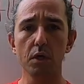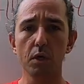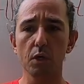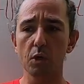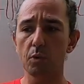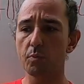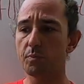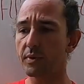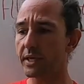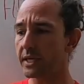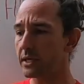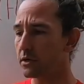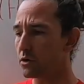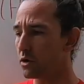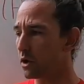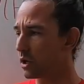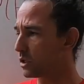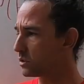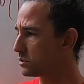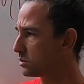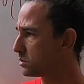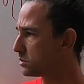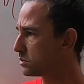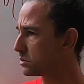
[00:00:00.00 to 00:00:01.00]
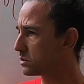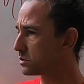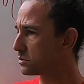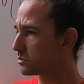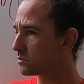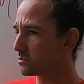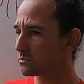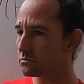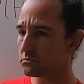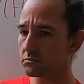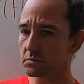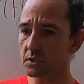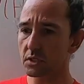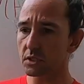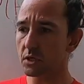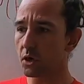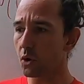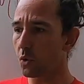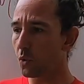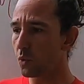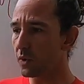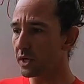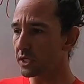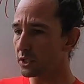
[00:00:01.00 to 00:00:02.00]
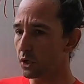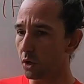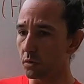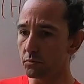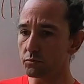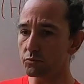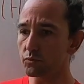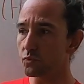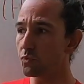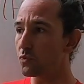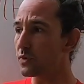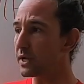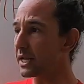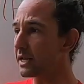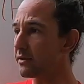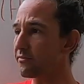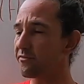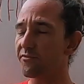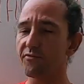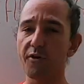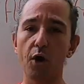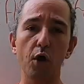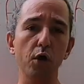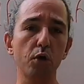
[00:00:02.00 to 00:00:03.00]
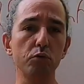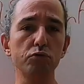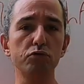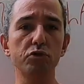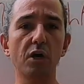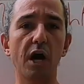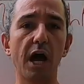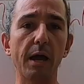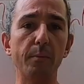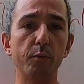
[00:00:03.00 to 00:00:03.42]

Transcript: Because, we don't really follow time.